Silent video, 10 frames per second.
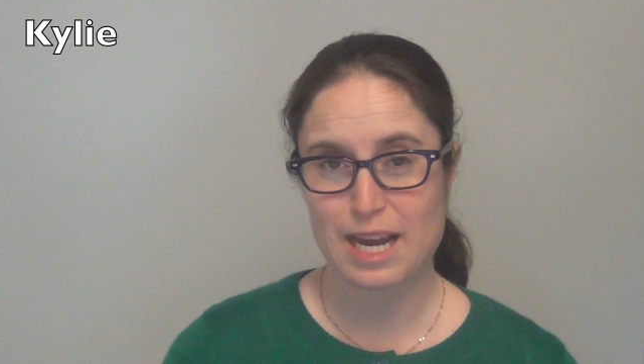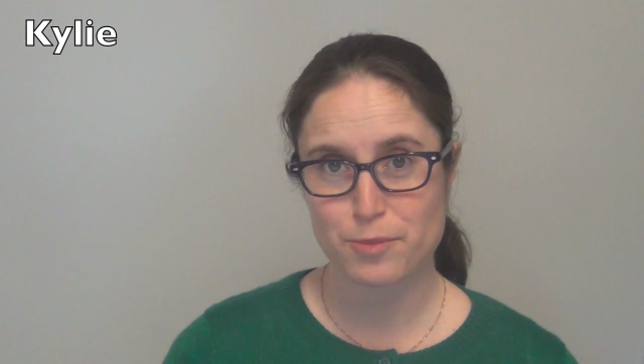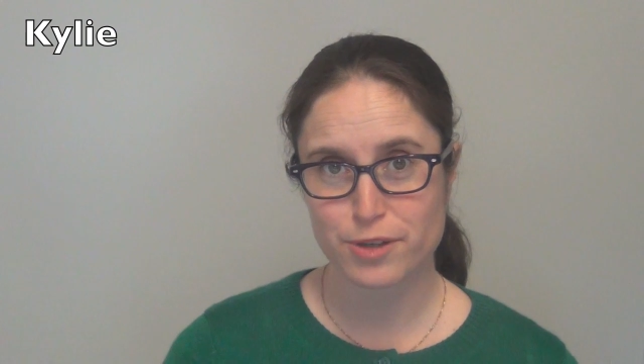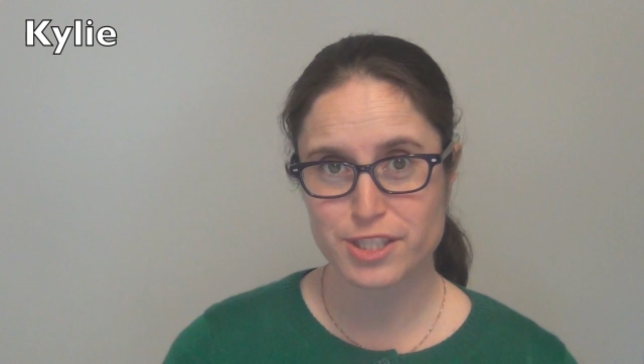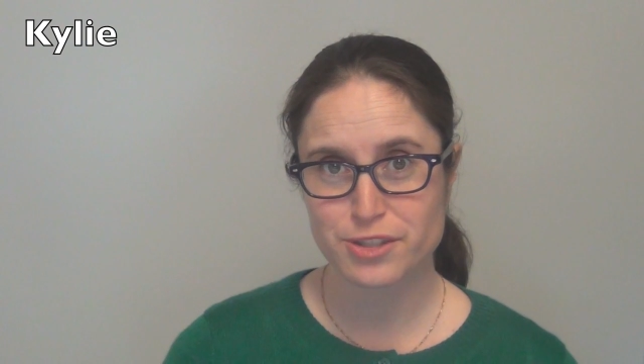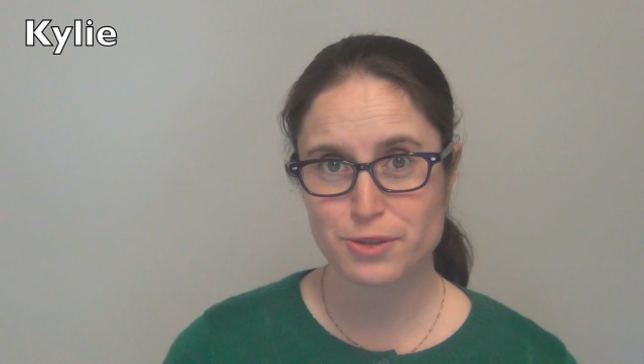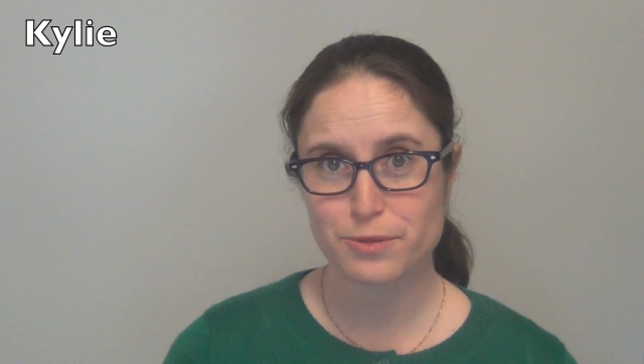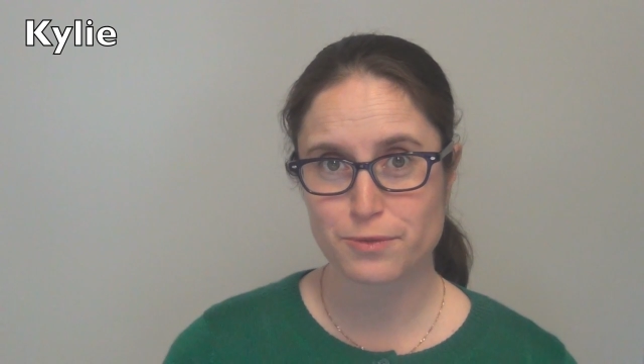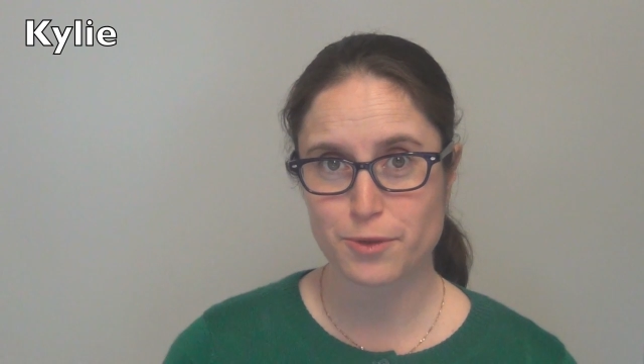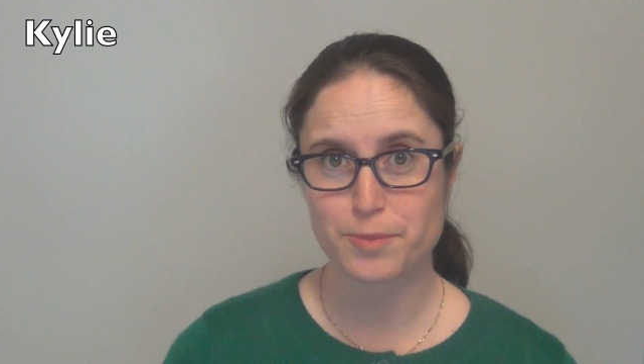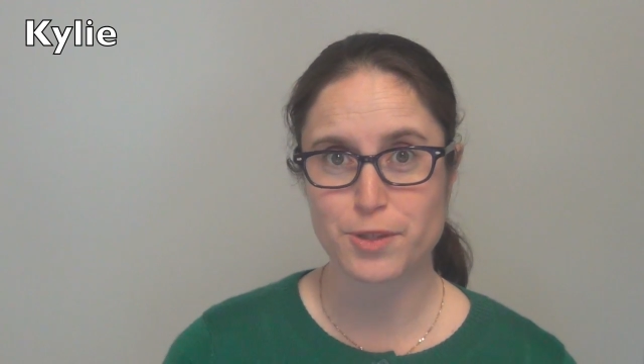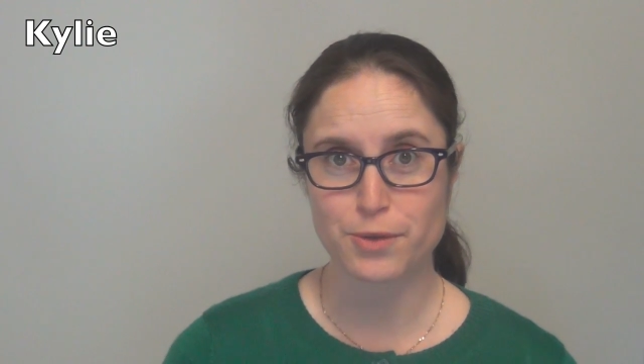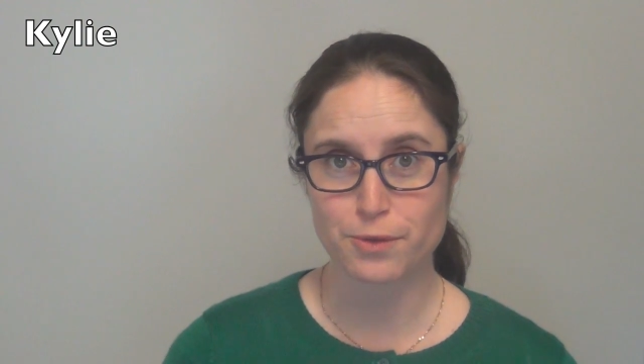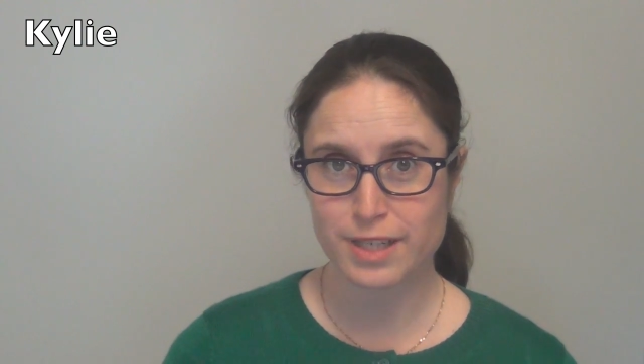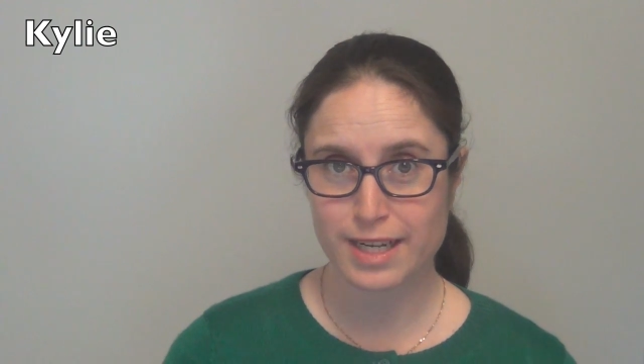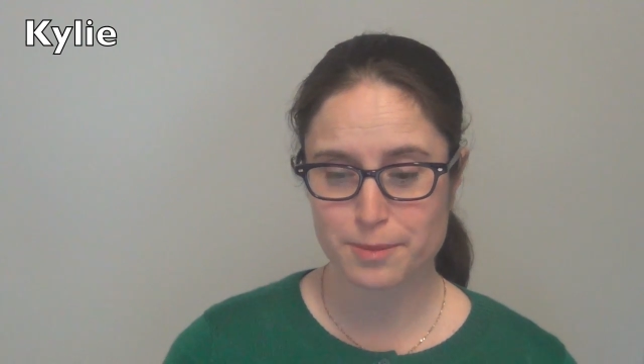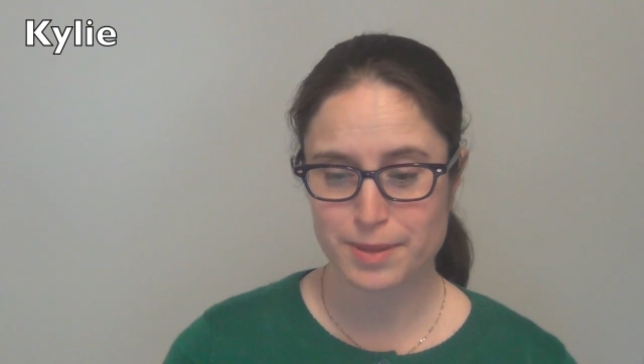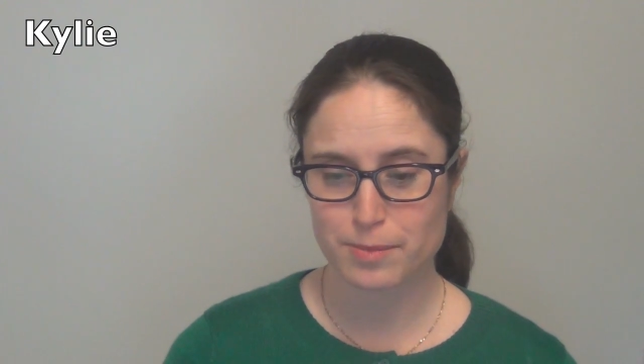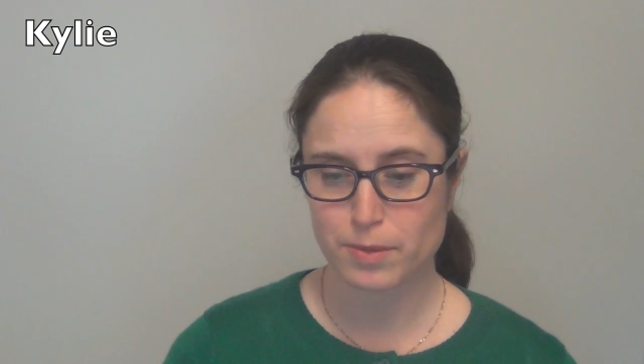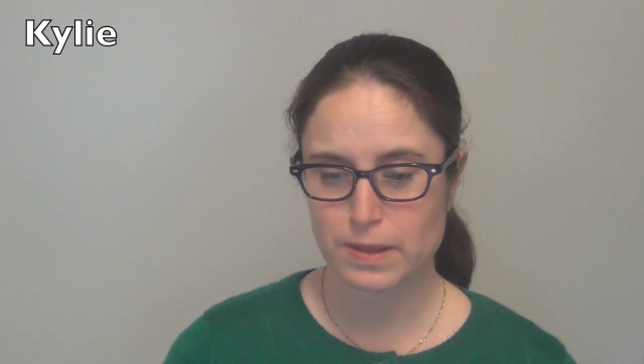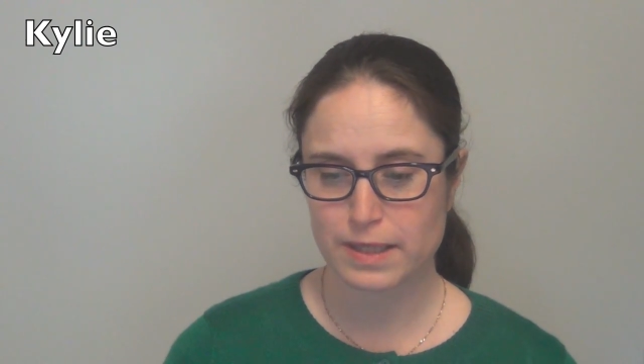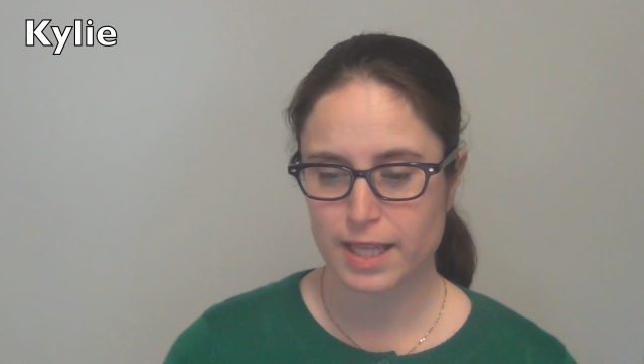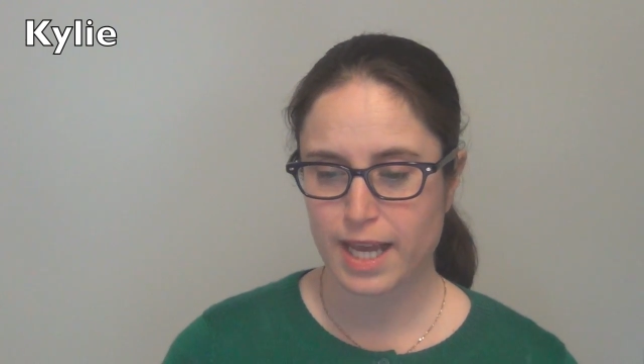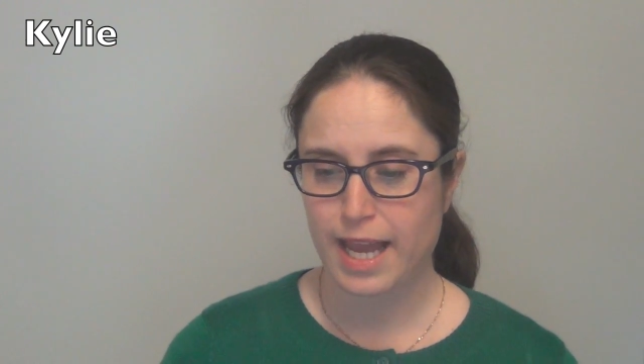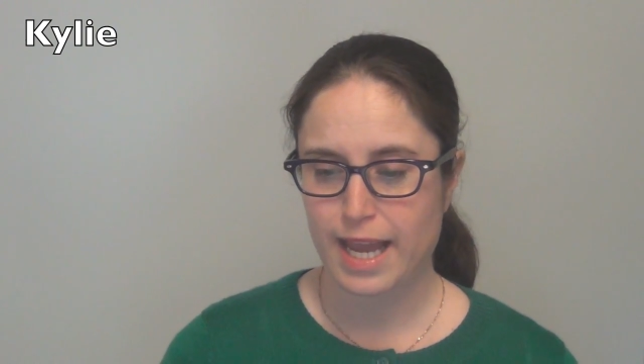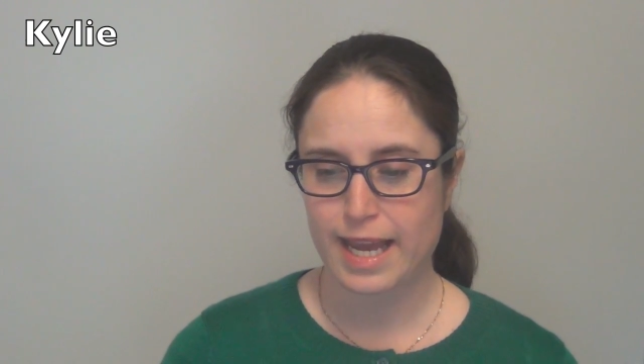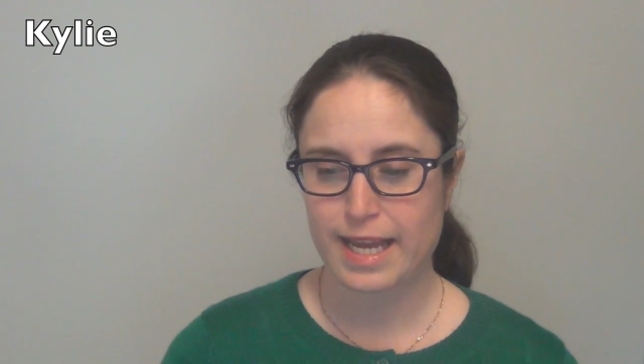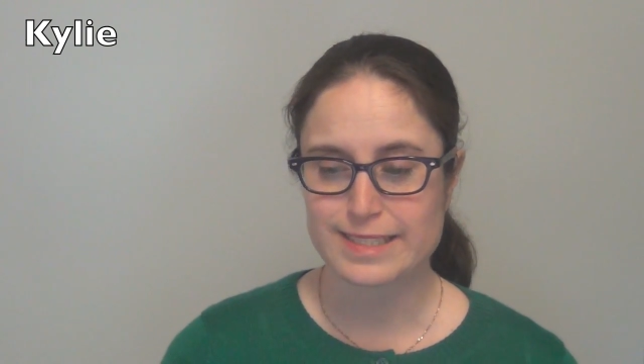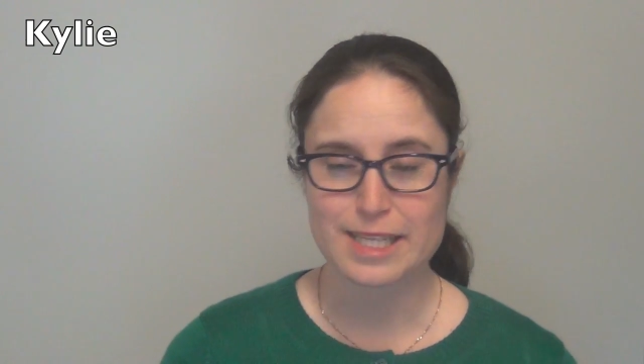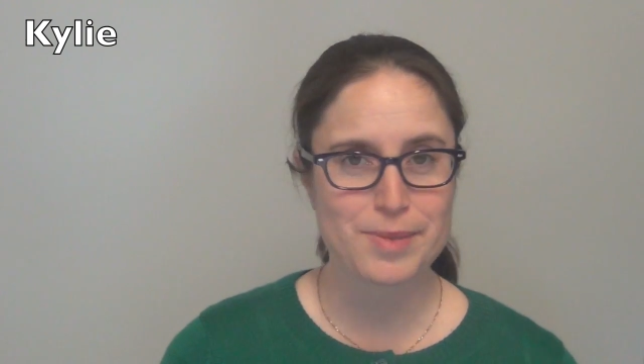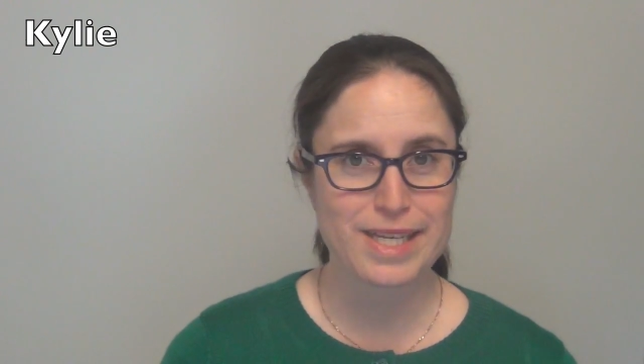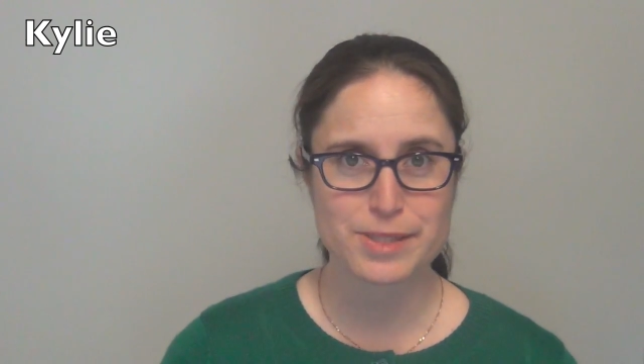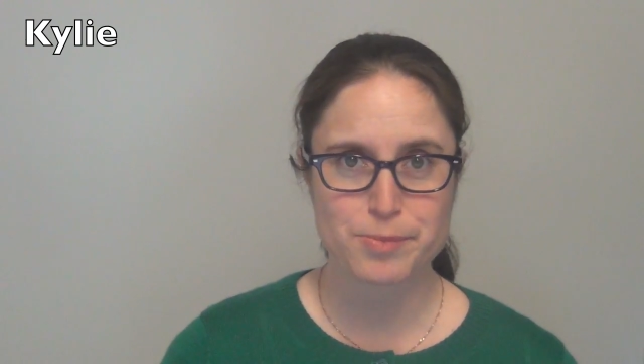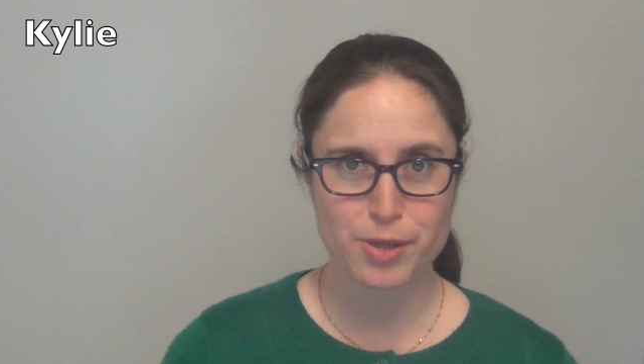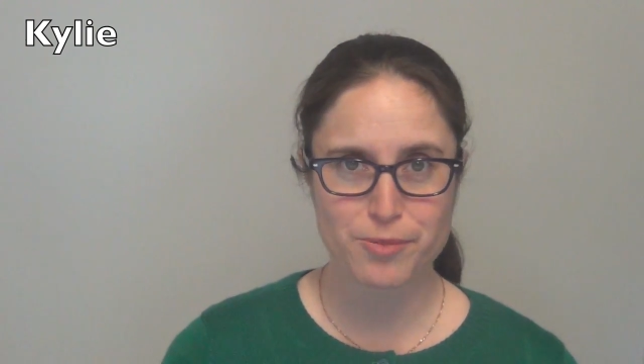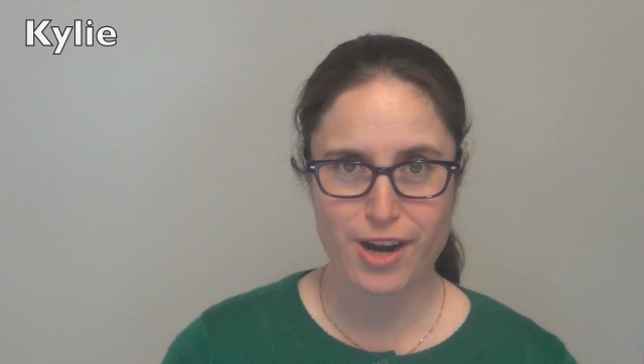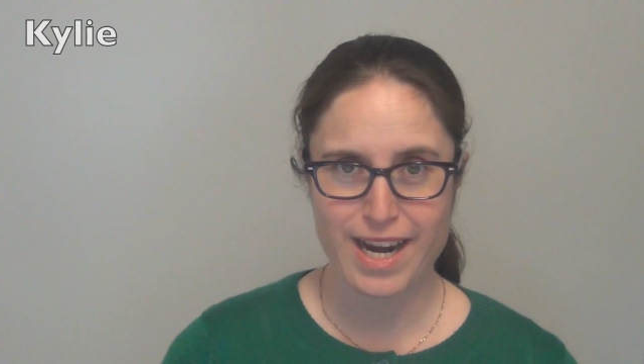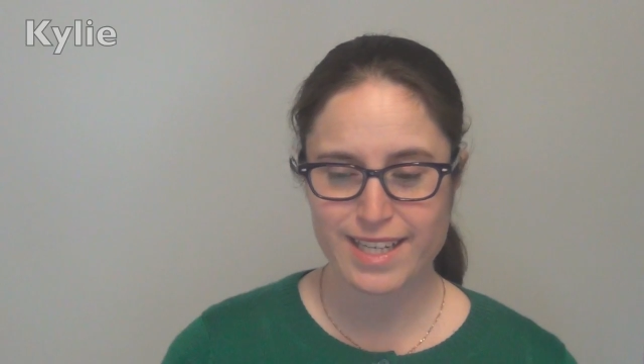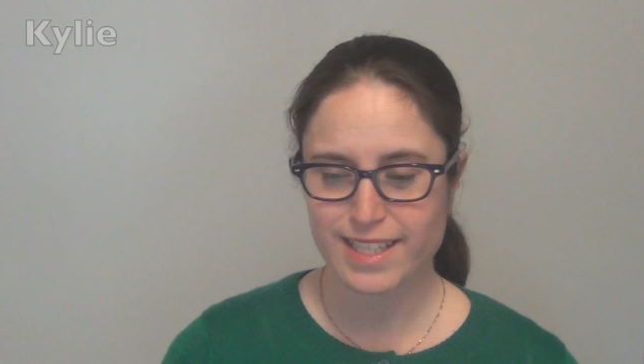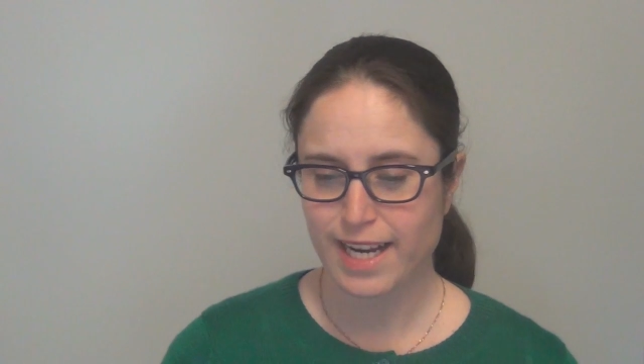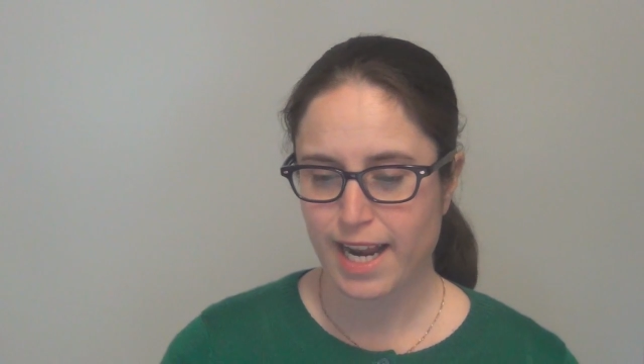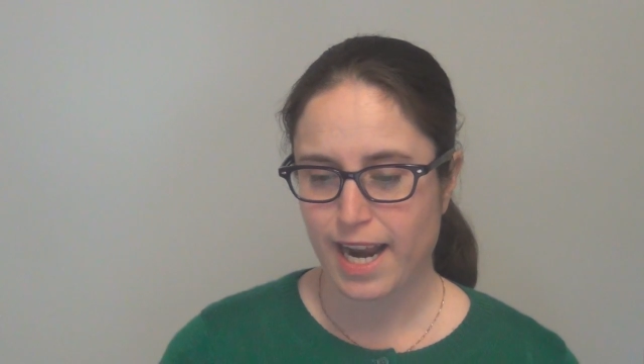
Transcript: Aboriginal from the Noongar people and it means boomerang,